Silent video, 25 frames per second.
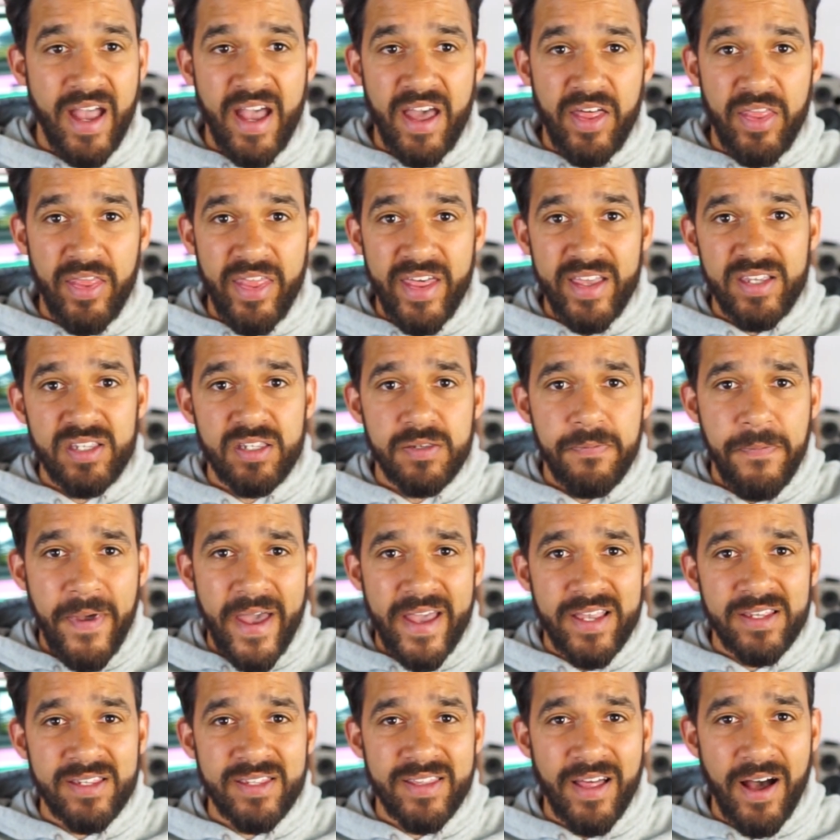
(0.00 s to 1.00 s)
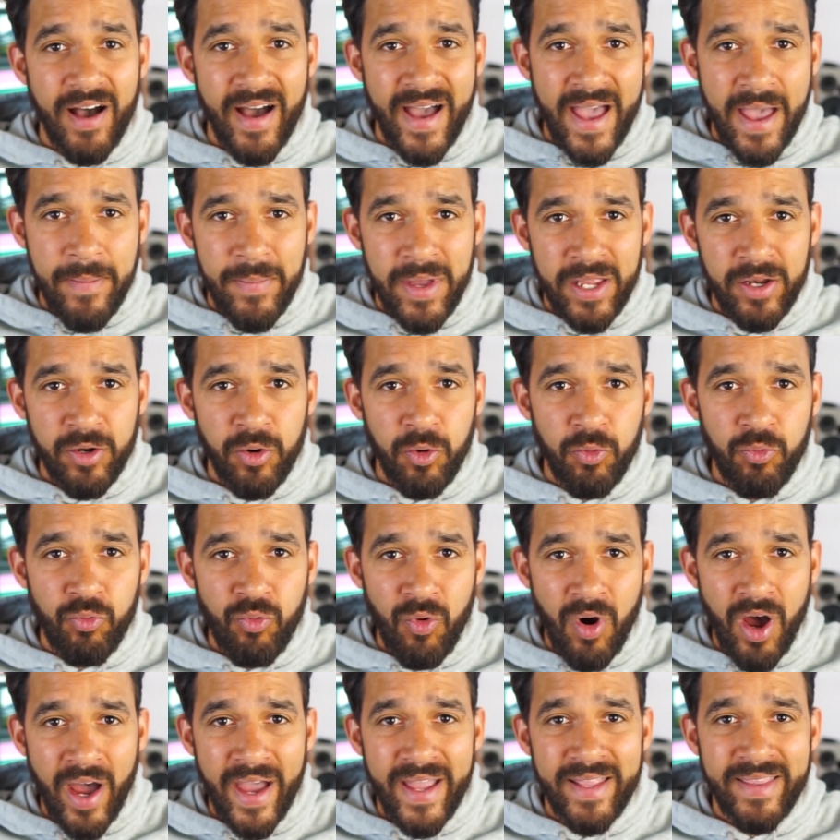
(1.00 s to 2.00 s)
This space that I am in
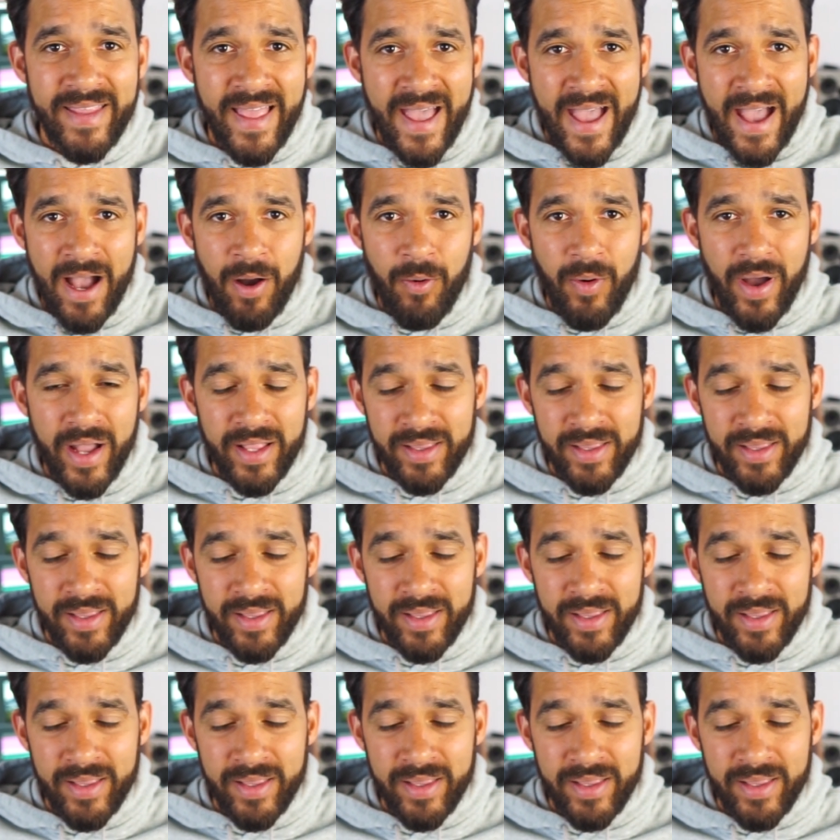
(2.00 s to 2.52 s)
right now,